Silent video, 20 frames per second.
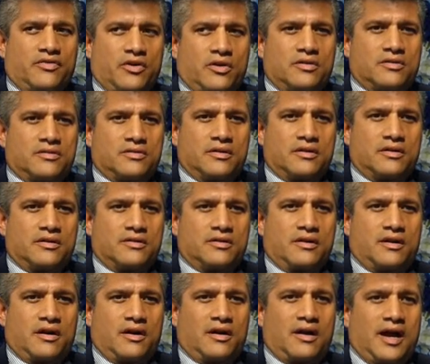
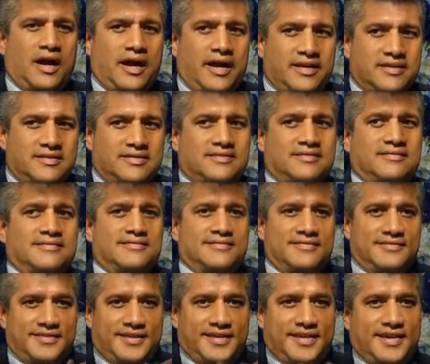our eyes
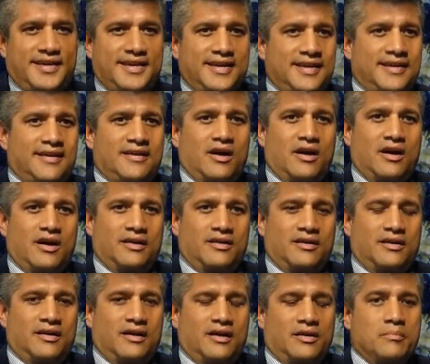keen on
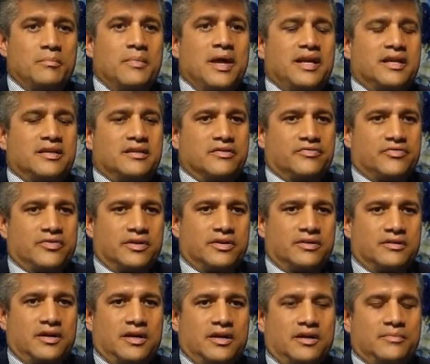many
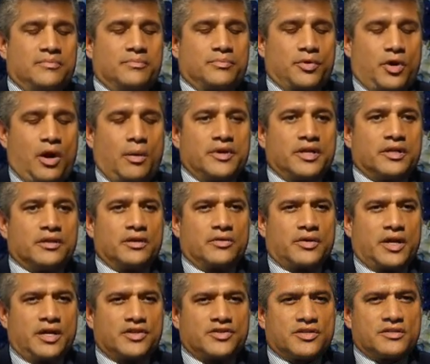different prominent
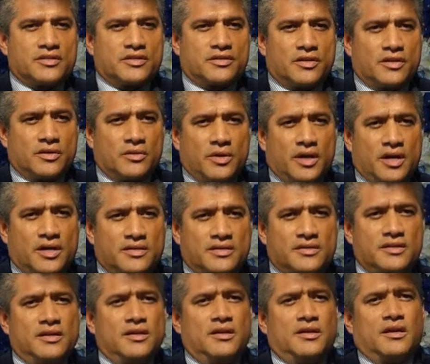locations in the
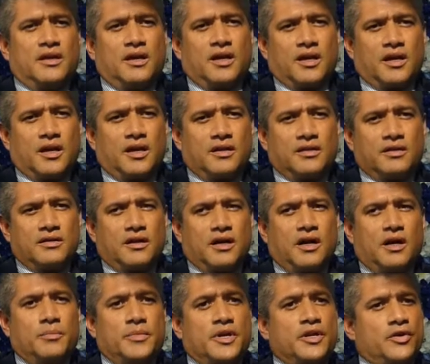U.S. and
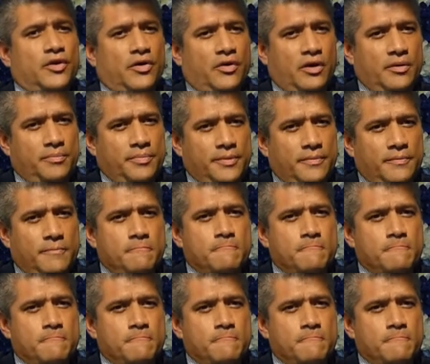in Europe.